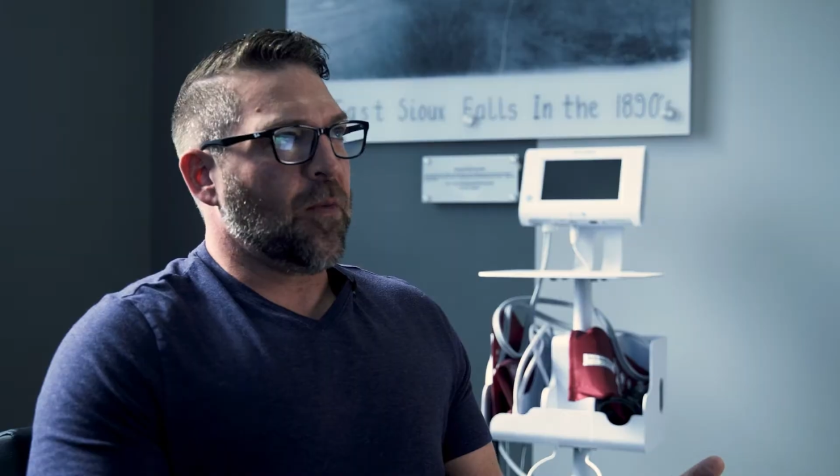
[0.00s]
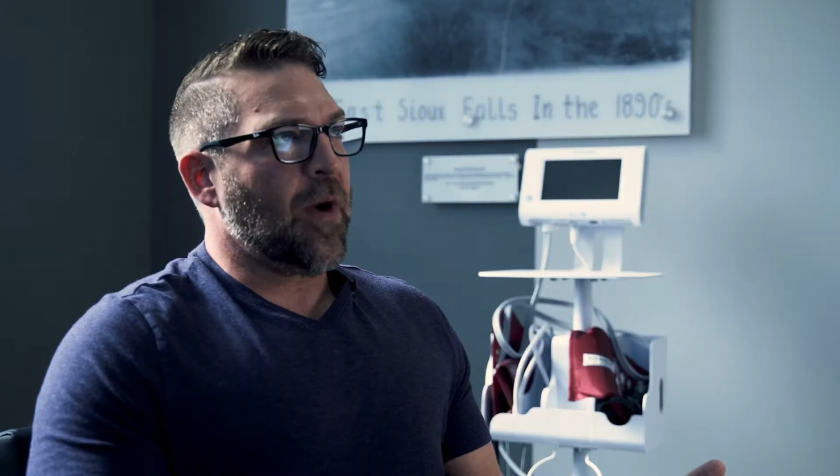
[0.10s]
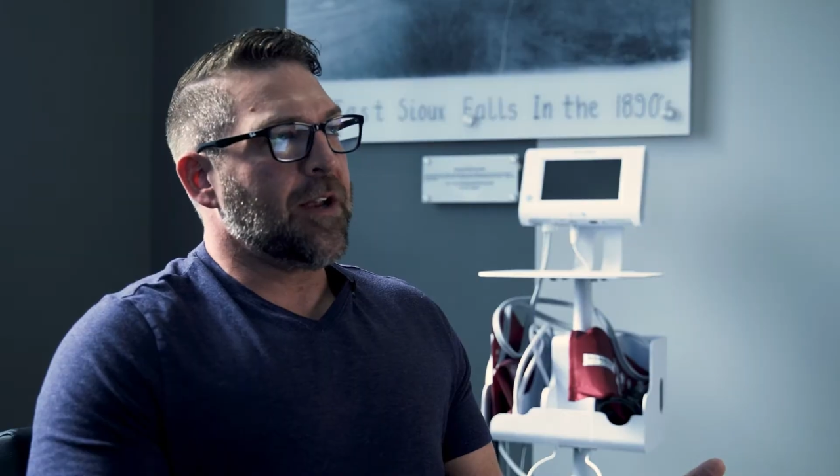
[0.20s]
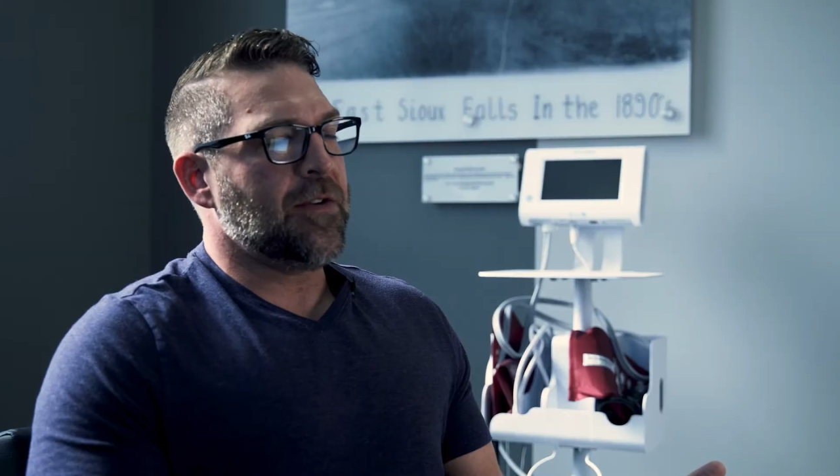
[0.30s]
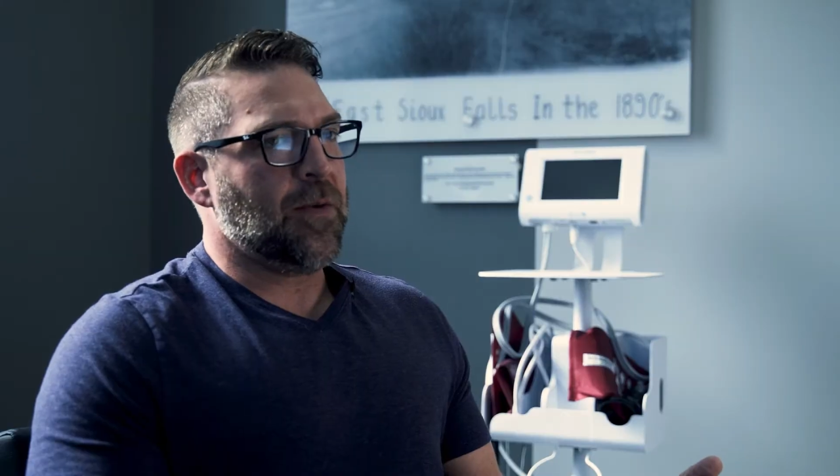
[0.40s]
To
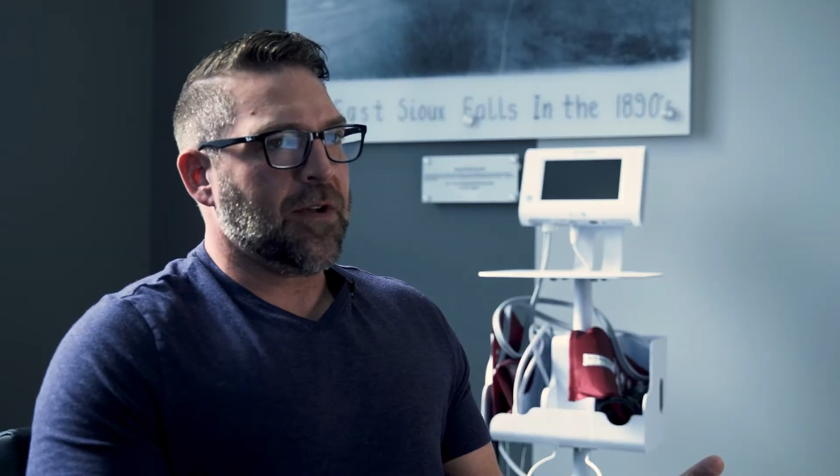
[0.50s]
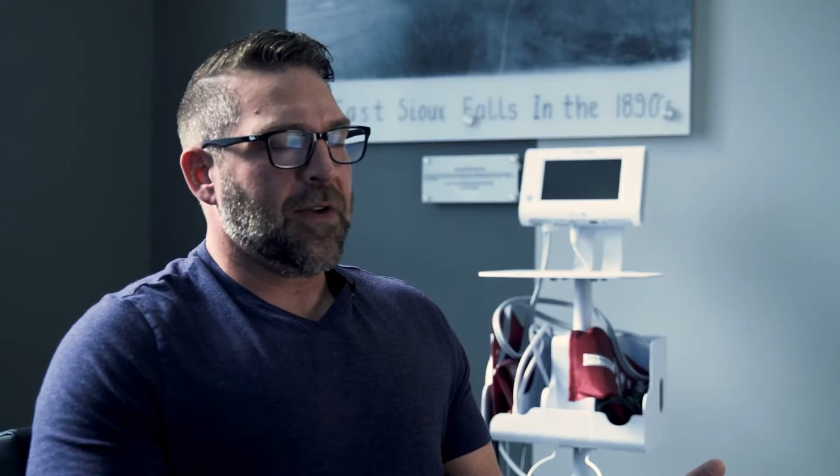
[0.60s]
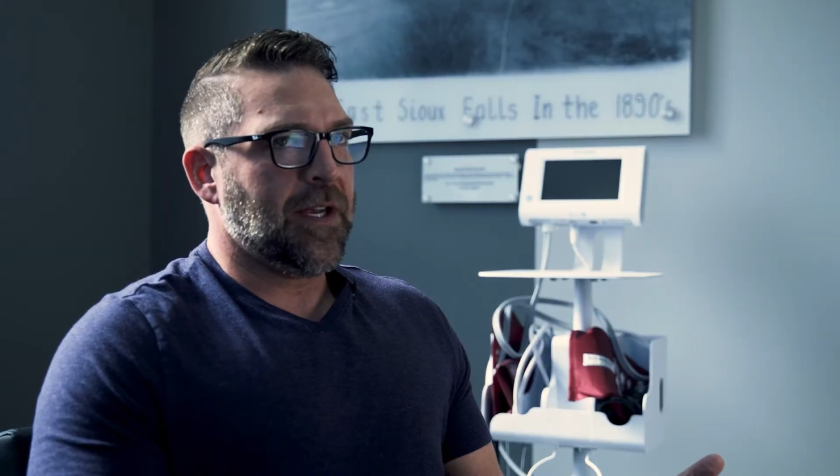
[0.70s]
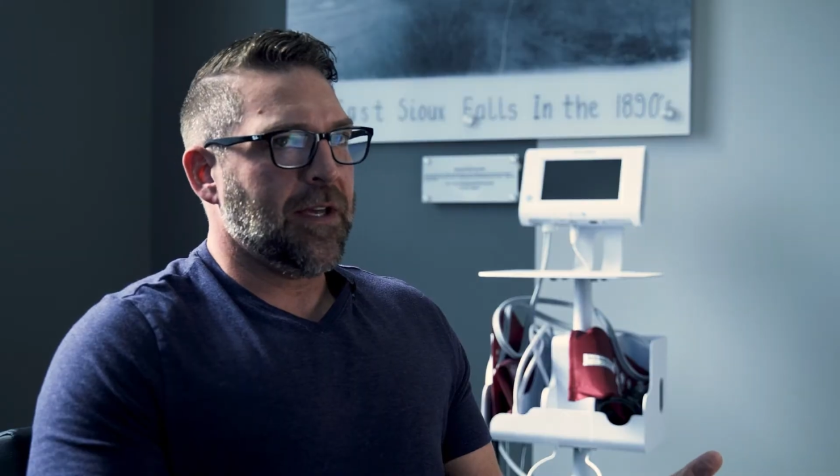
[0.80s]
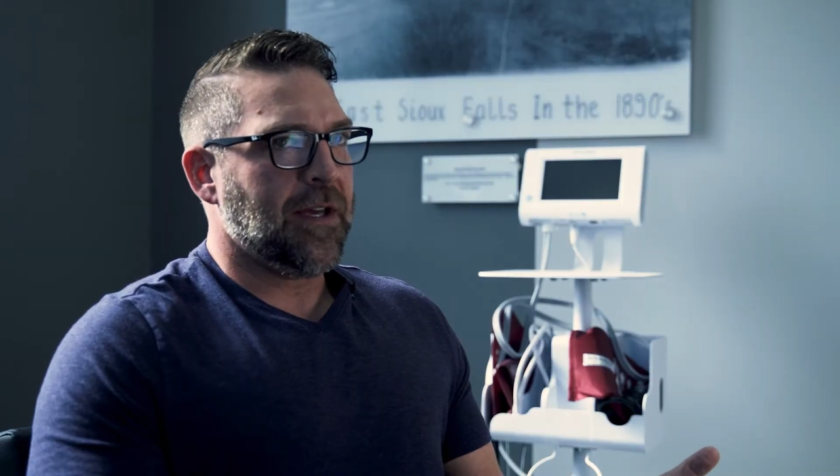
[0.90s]
walk into a
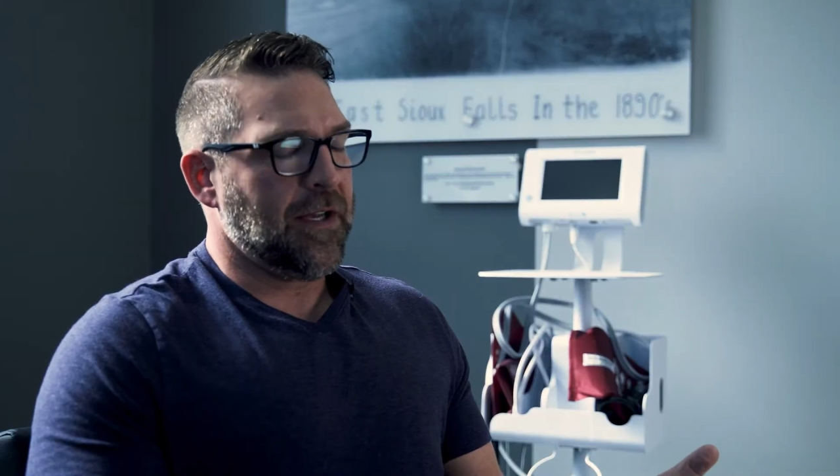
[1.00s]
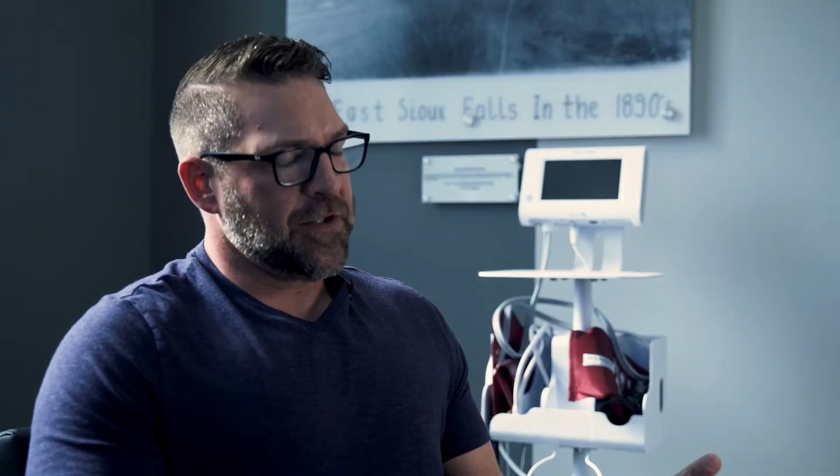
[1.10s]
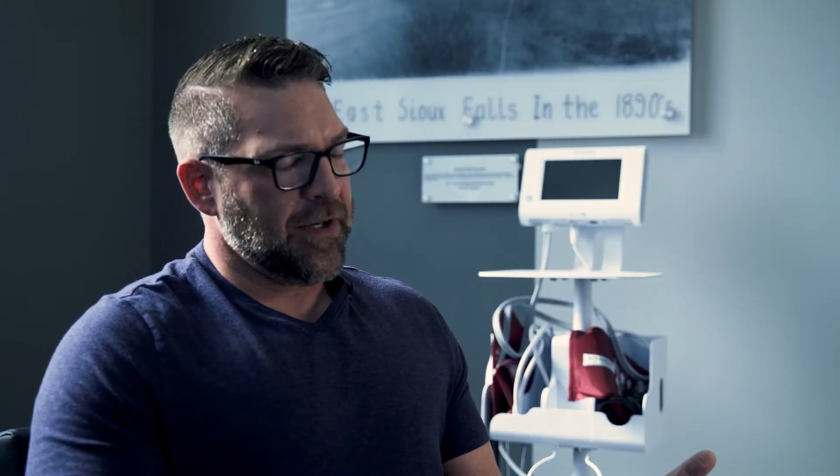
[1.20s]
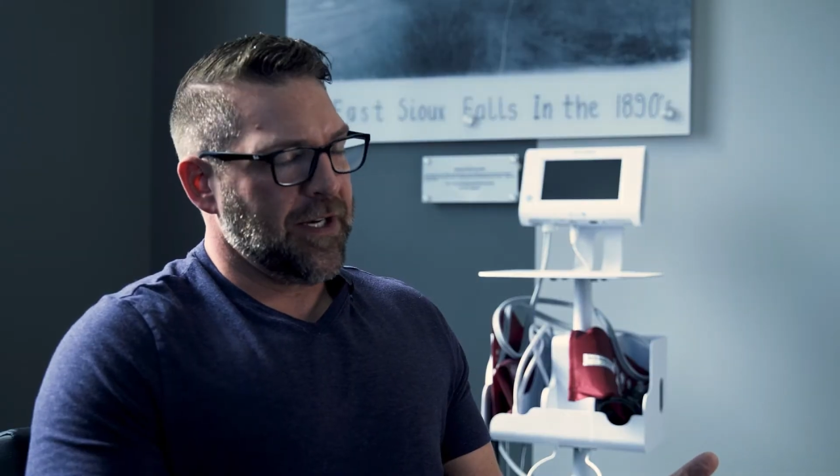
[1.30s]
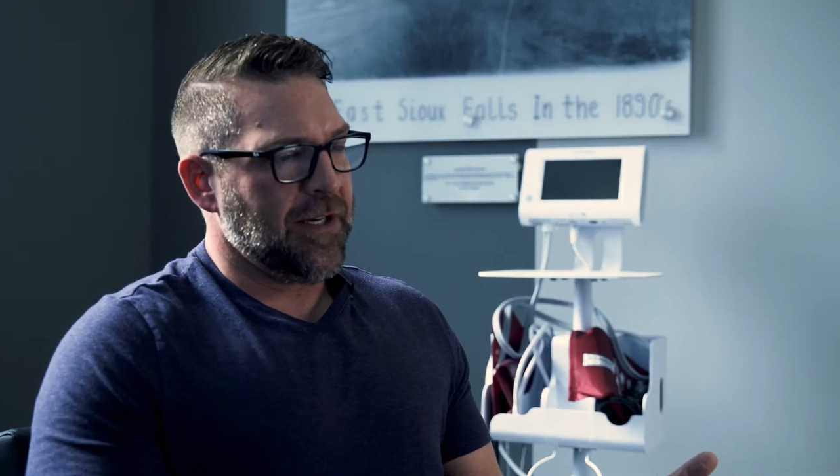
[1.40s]
clinic and
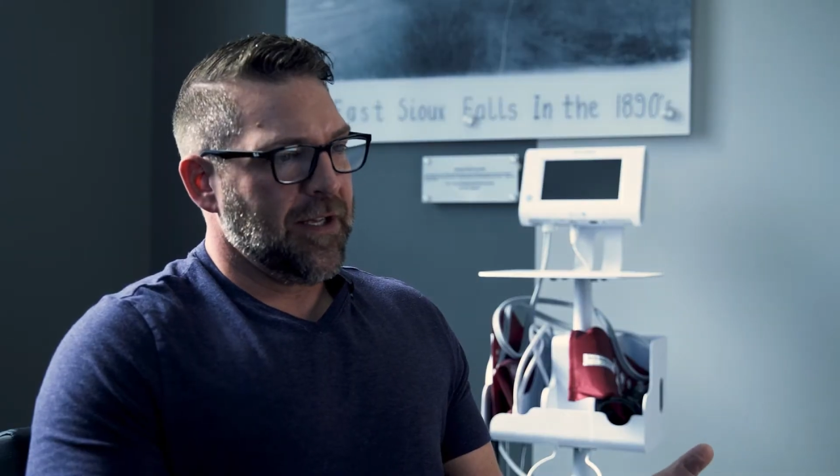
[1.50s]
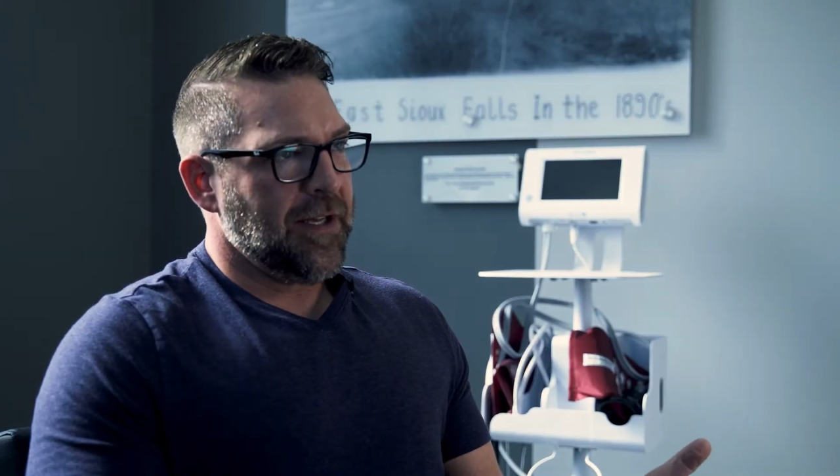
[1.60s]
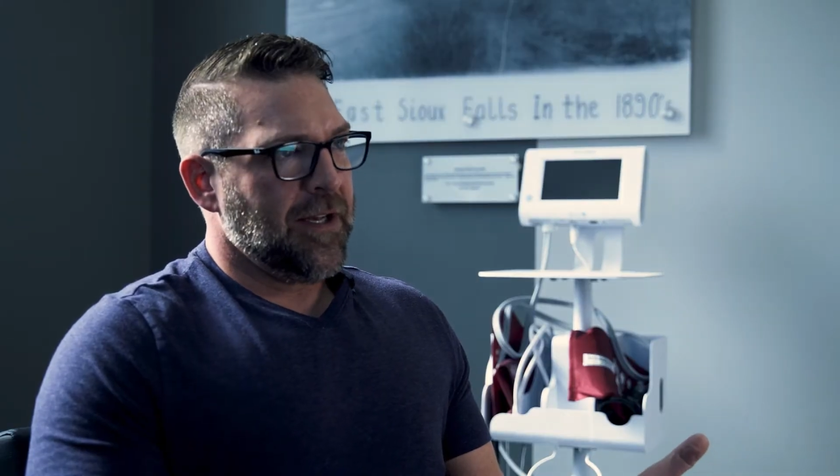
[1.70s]
get treated